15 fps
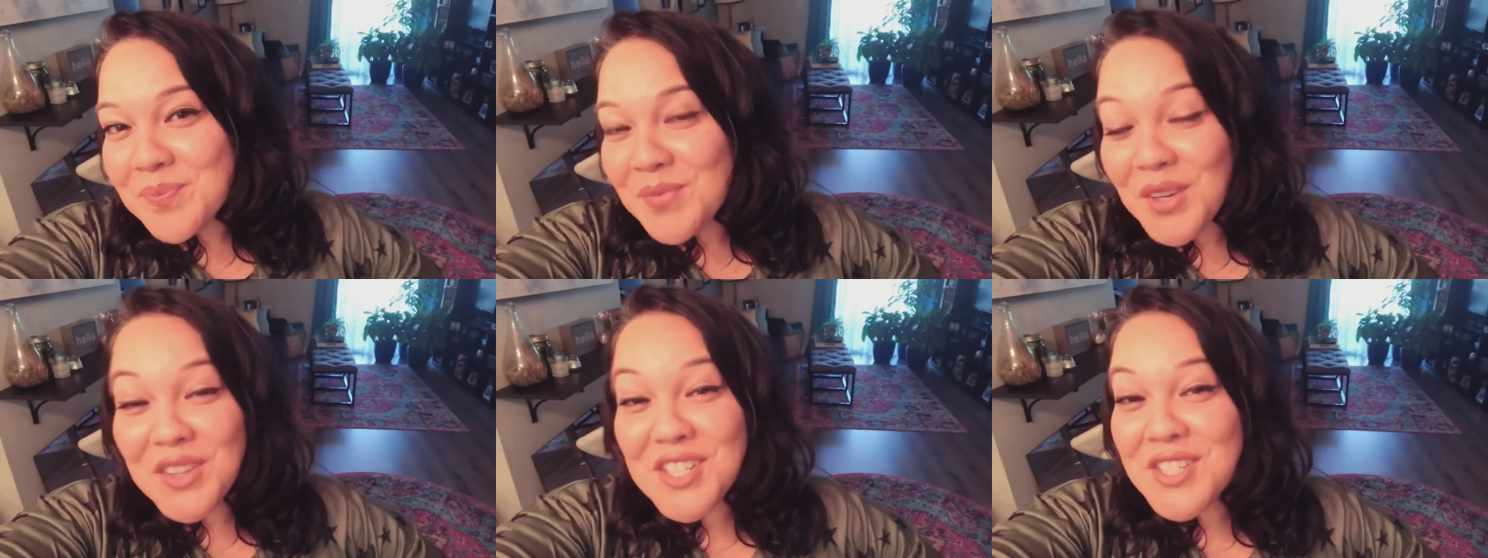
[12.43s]

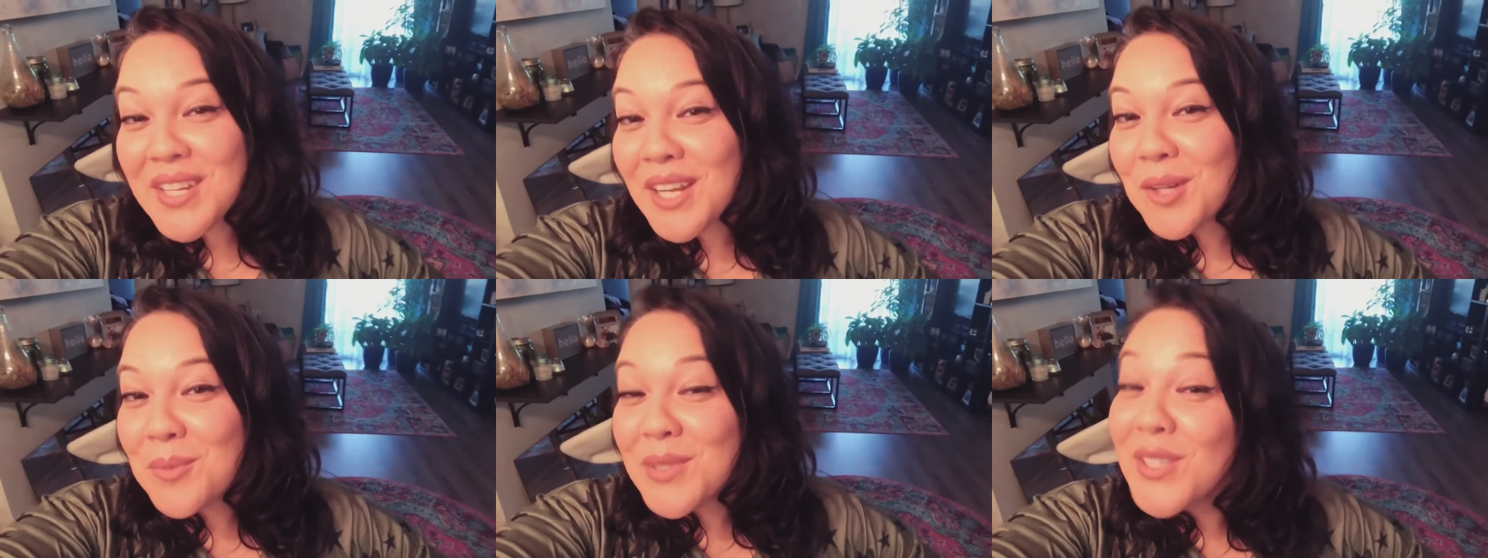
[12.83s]
On this
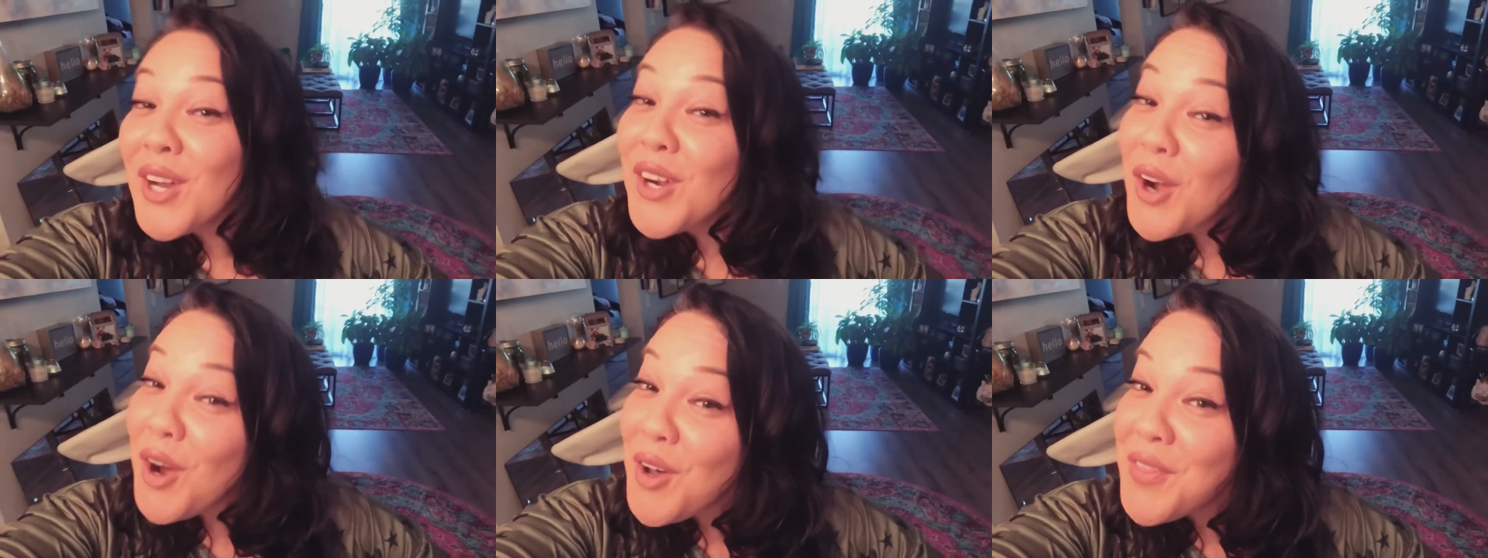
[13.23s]
channel, we
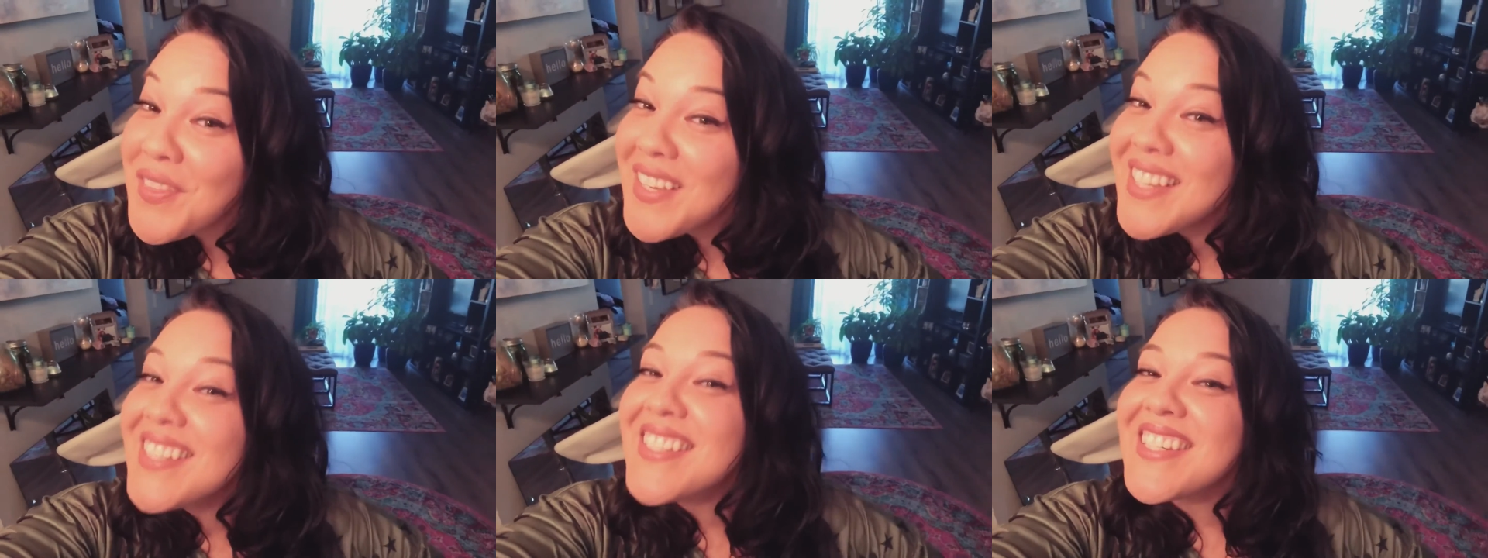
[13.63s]
talk all
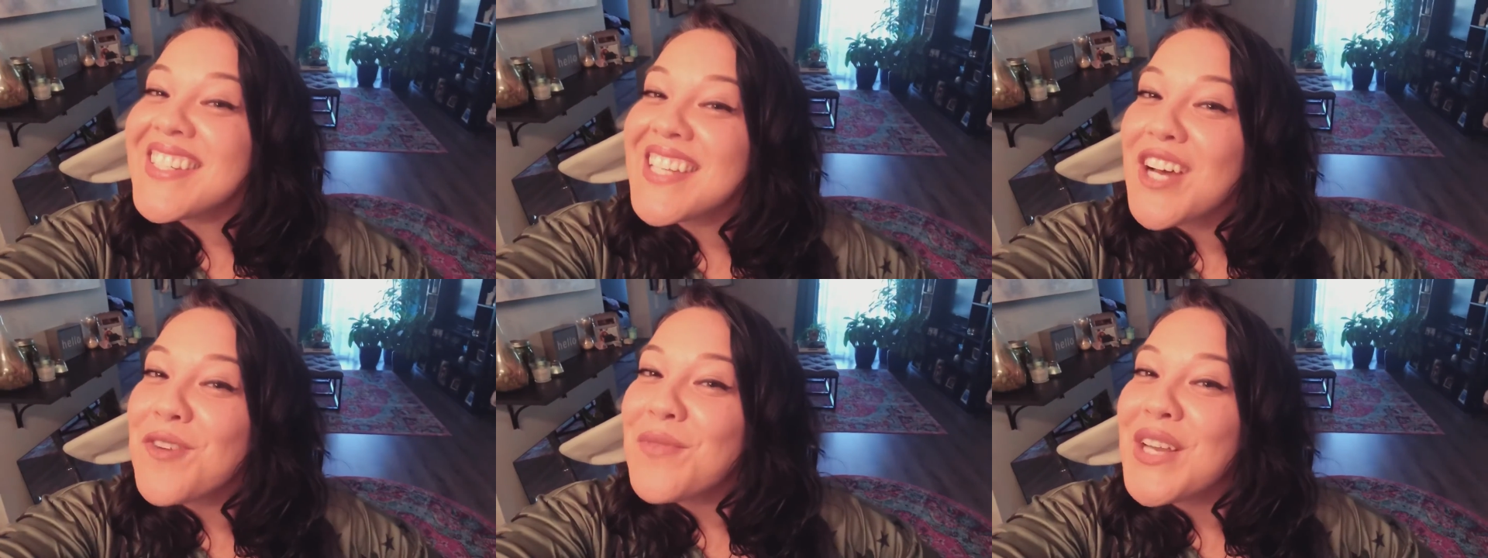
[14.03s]
things
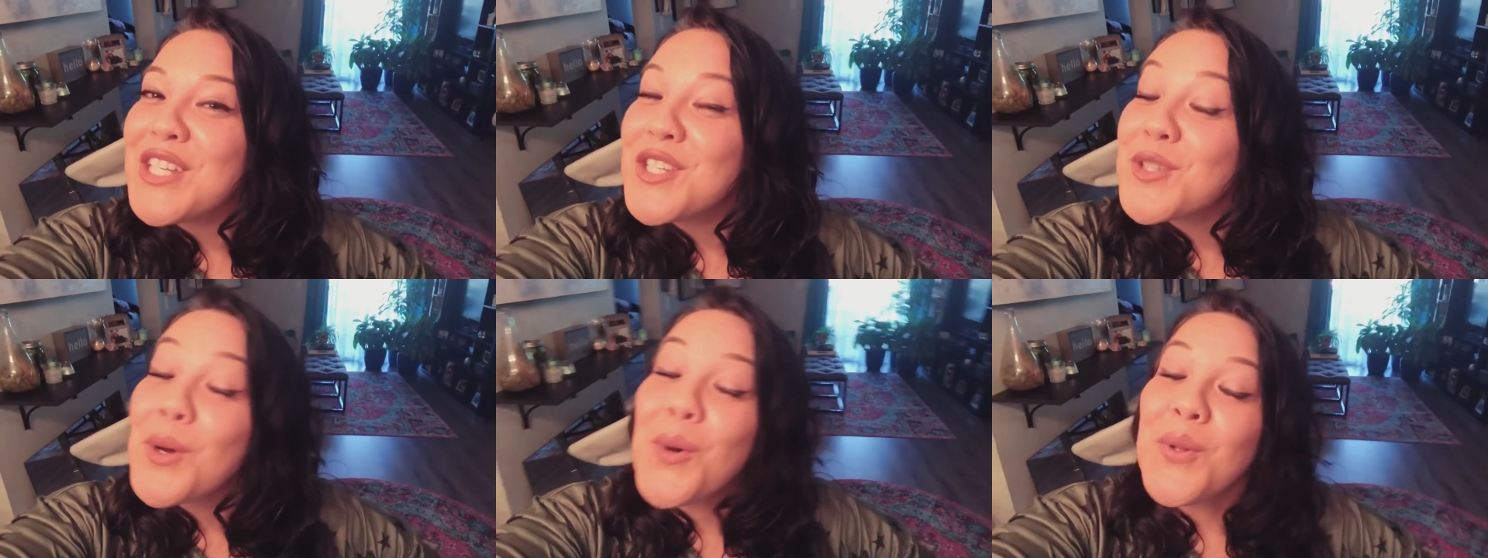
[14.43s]
self and
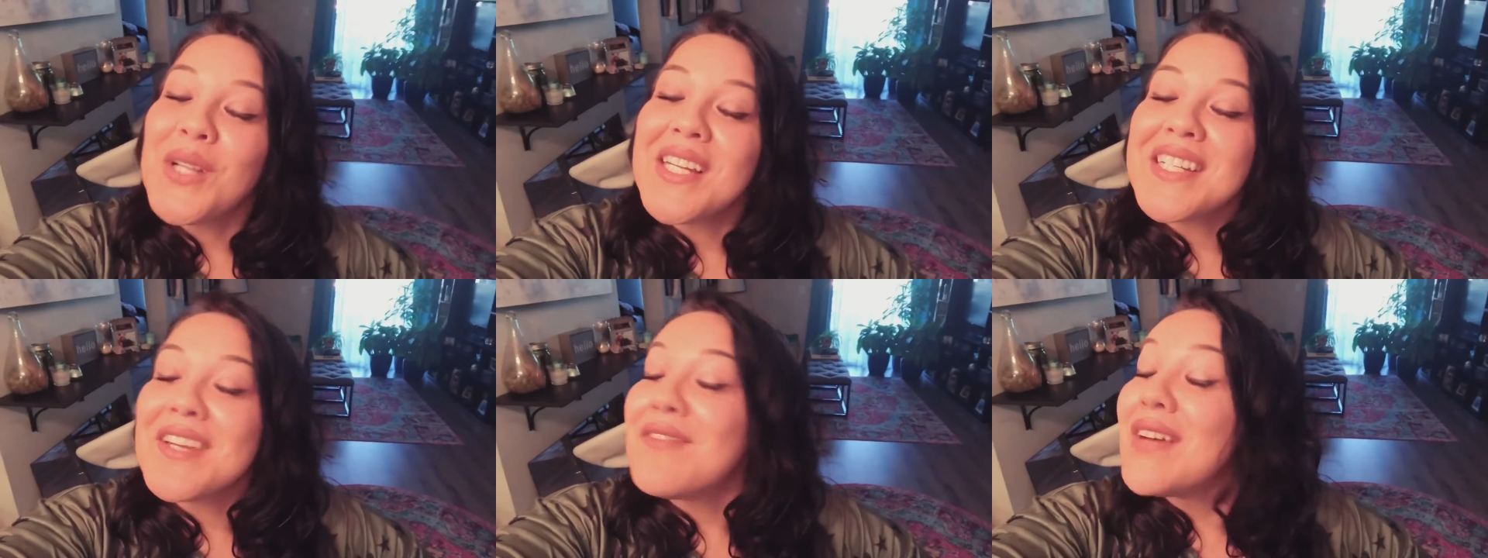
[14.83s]

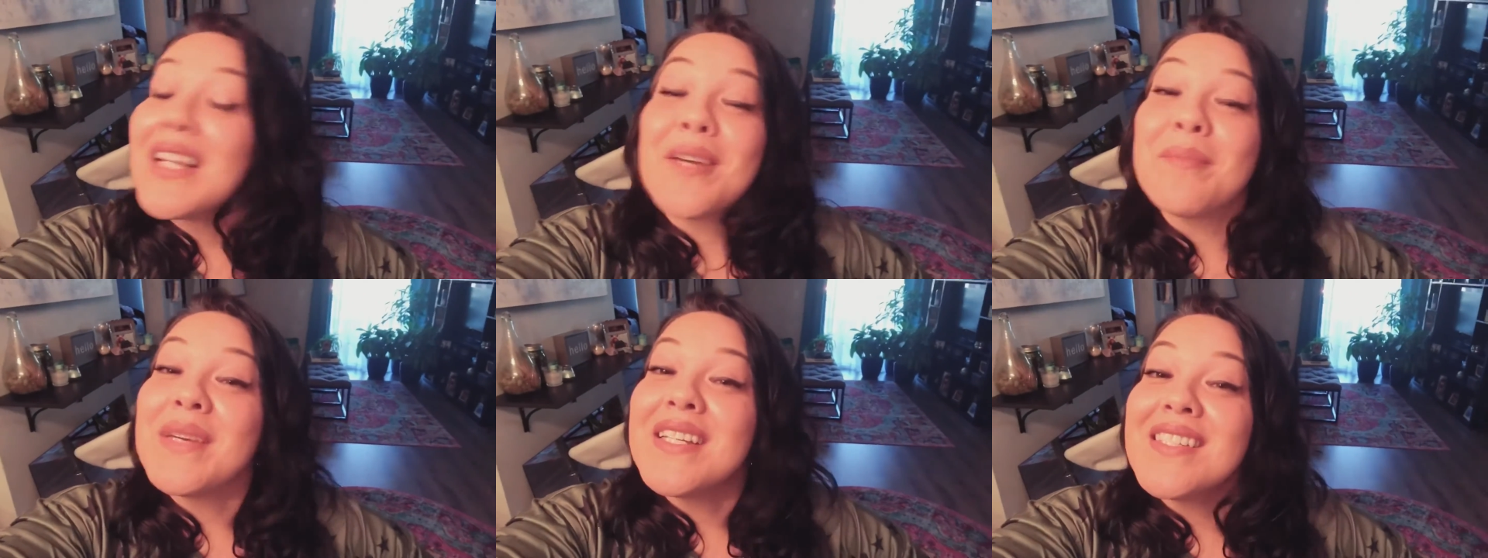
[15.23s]
soul
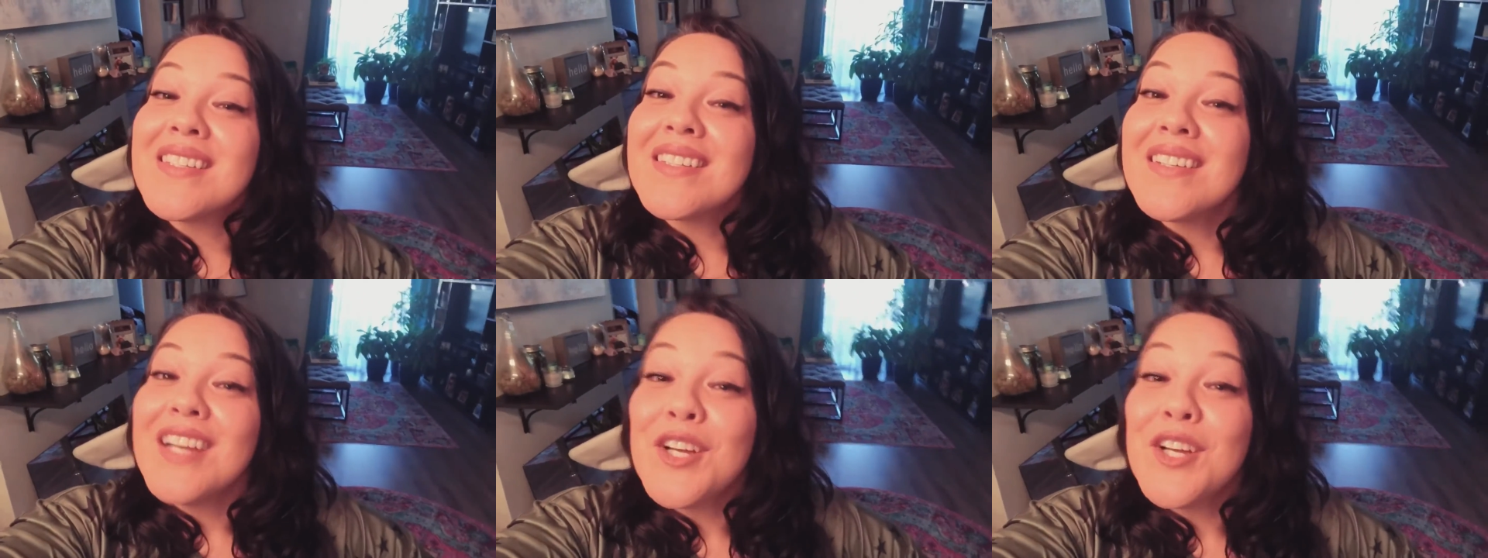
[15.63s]
development.